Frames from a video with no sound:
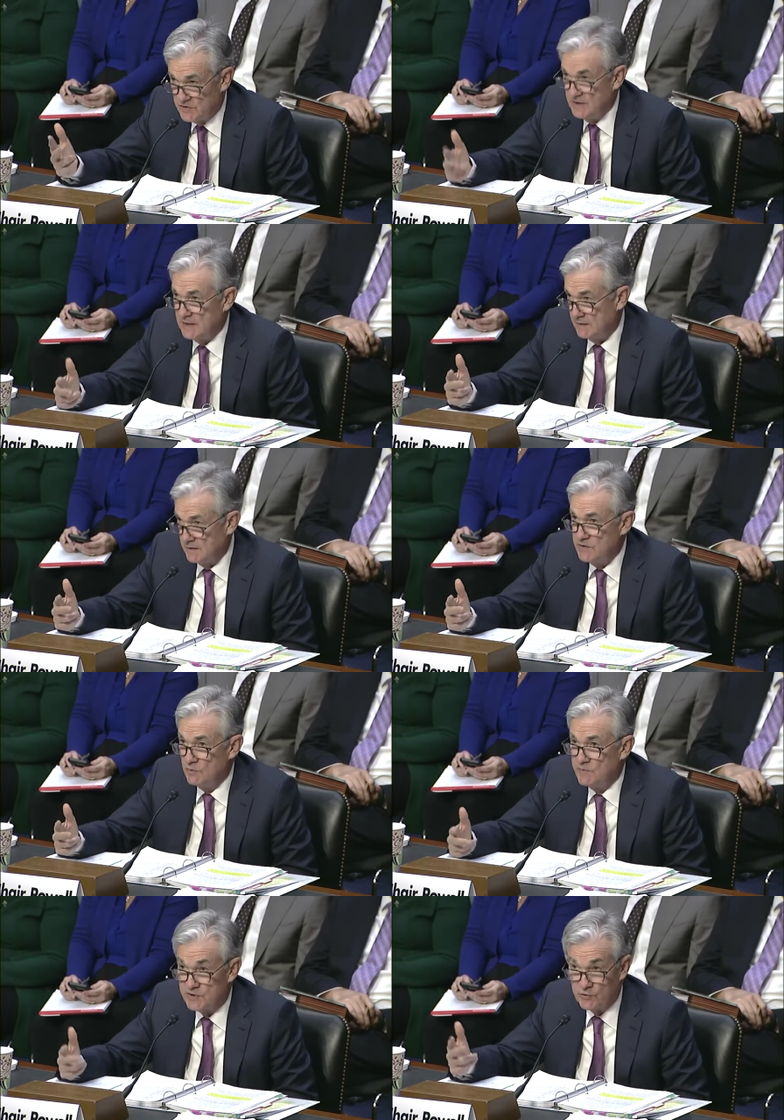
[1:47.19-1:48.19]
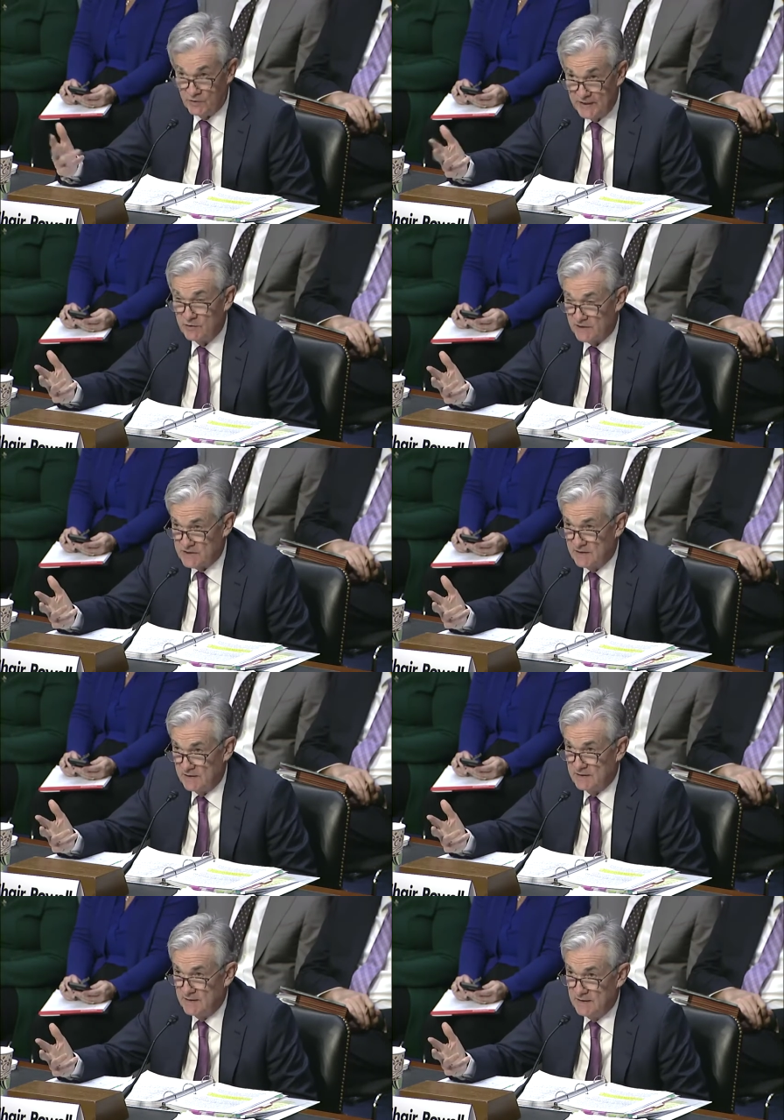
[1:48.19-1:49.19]
You're seeing it to a much greater
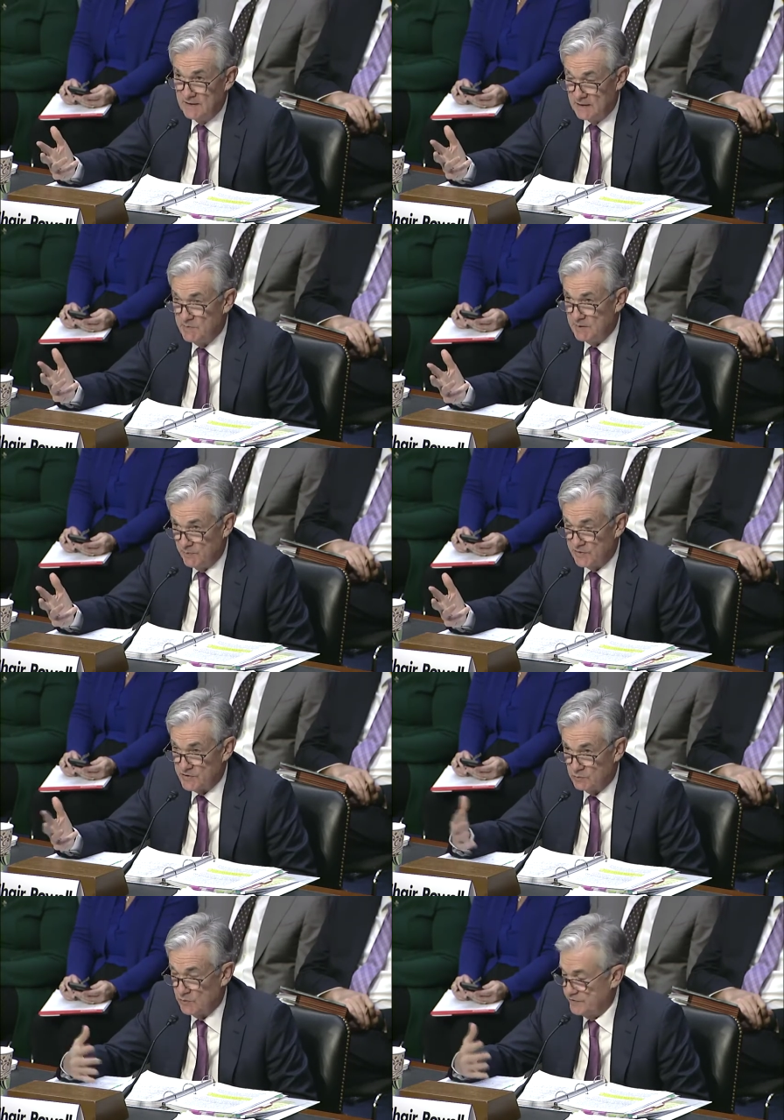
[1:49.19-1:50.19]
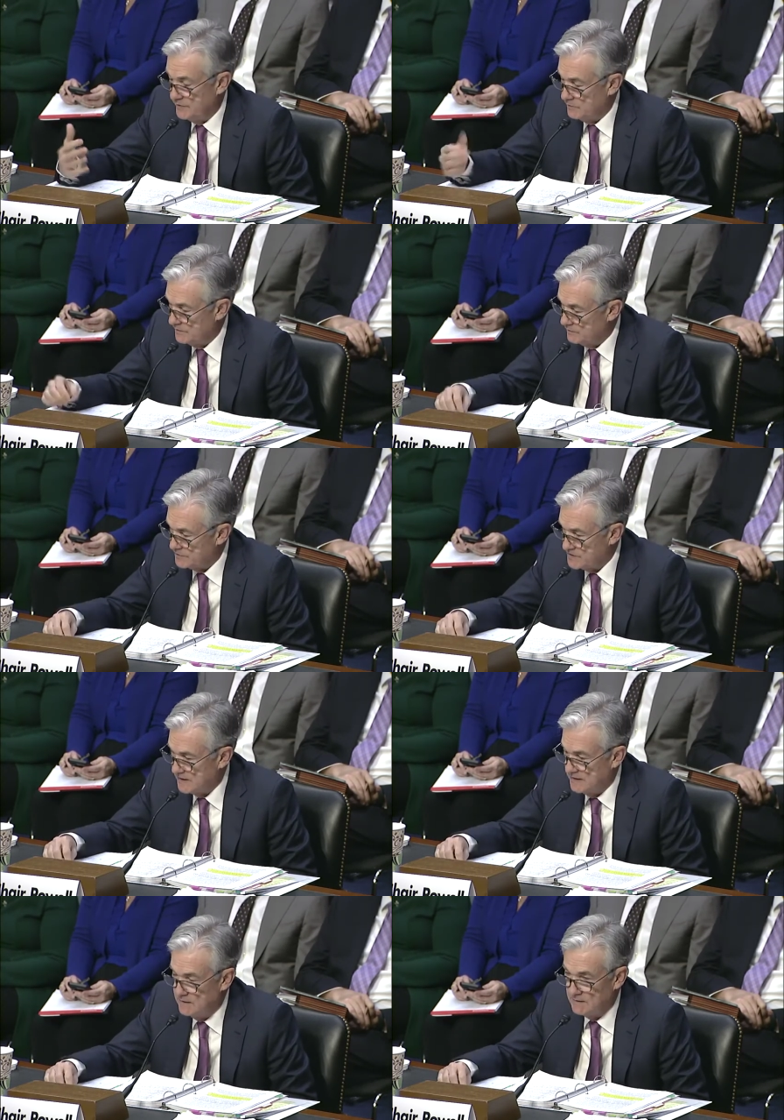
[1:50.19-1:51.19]
extent in many parts of the world than we're, we're
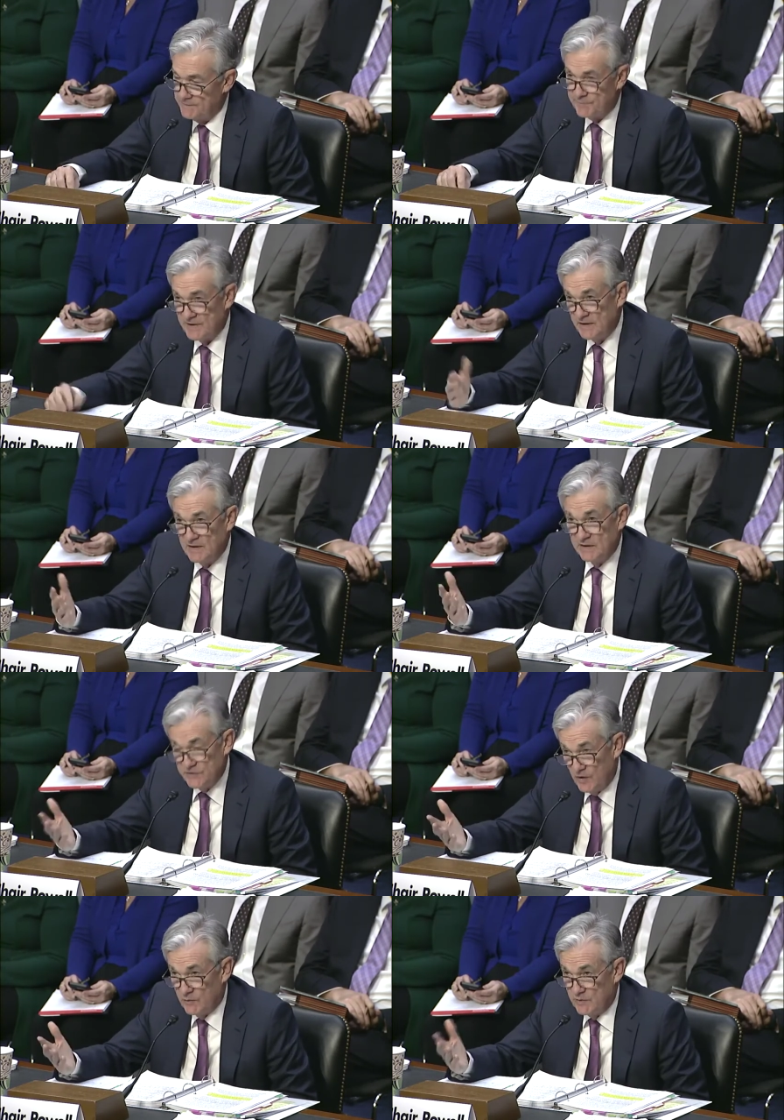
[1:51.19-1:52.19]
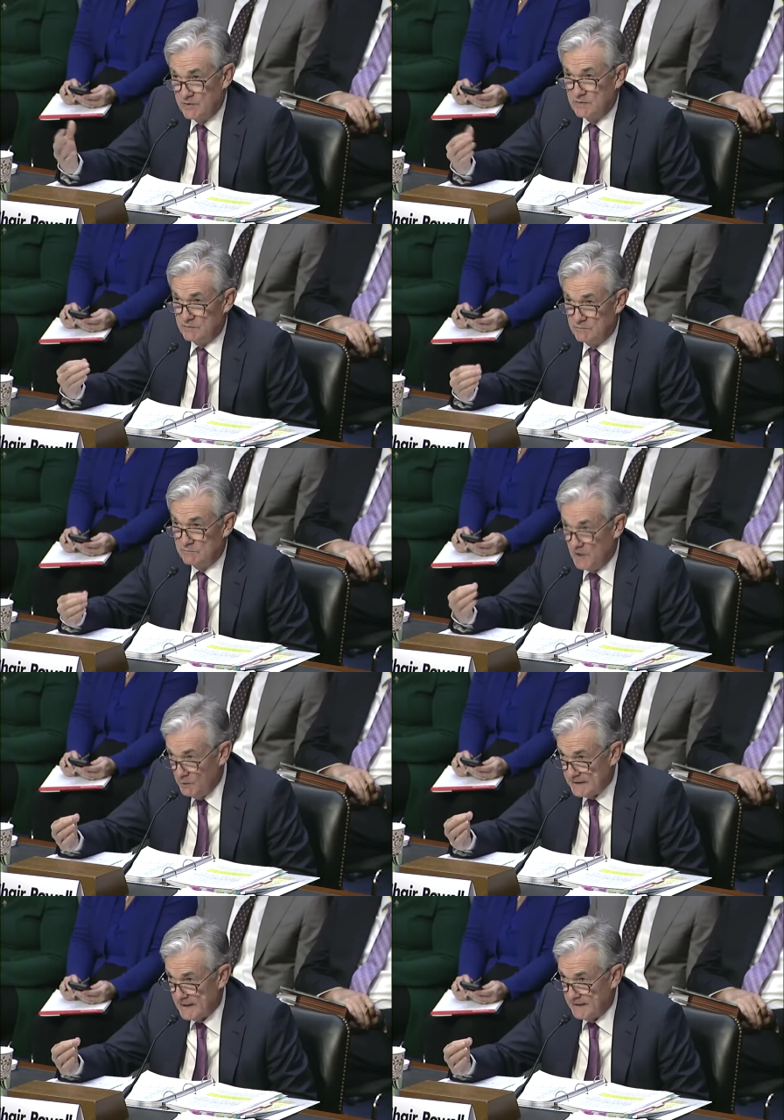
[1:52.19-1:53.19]
seeing it here. So,
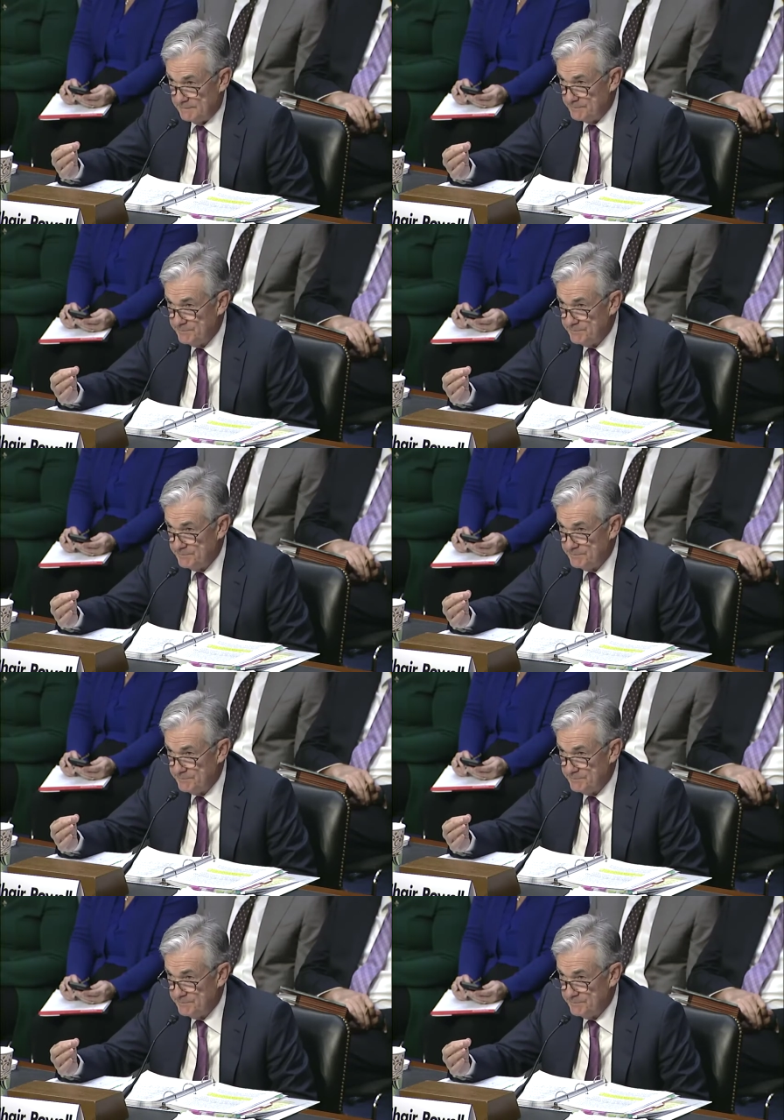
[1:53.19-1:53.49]
knowing that,